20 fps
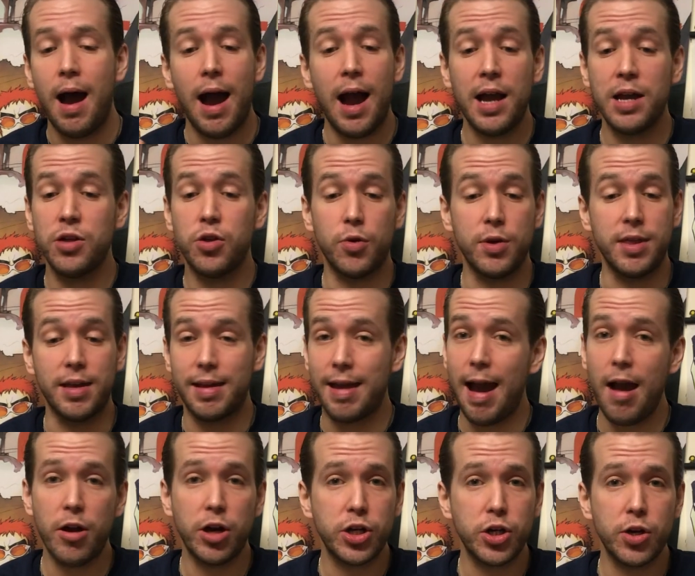I enjoyed the
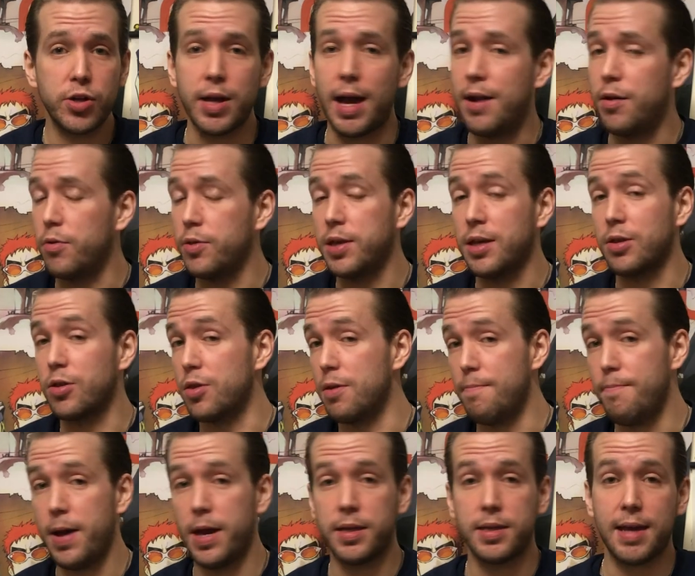characters. I don't think they're the
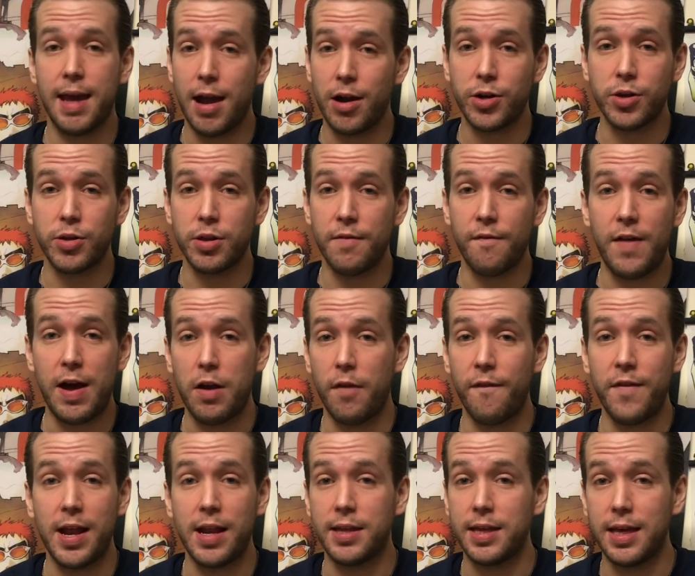best characters in Final
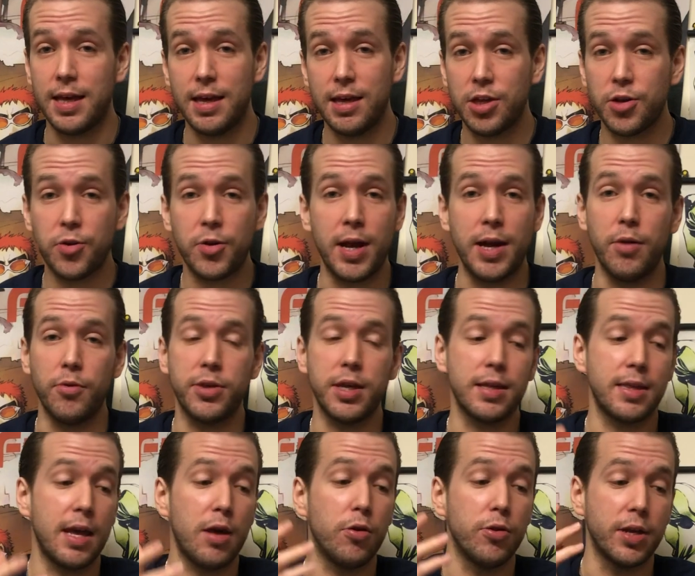Fantasy history. I don't
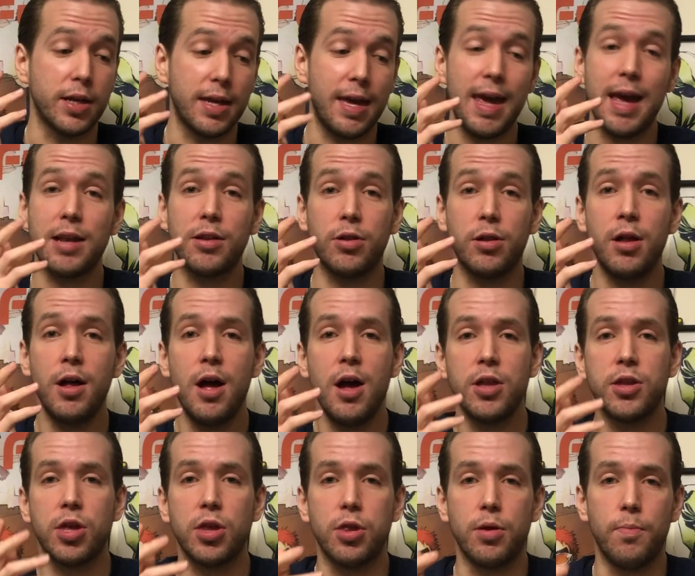think they hold a candle
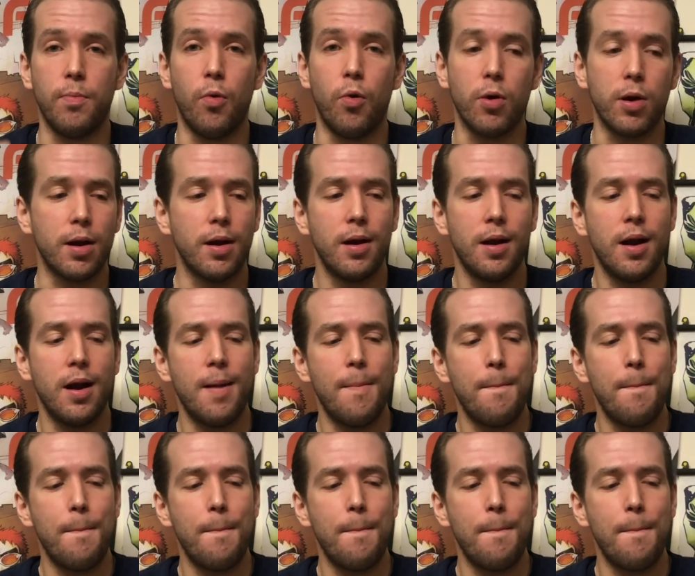to the more,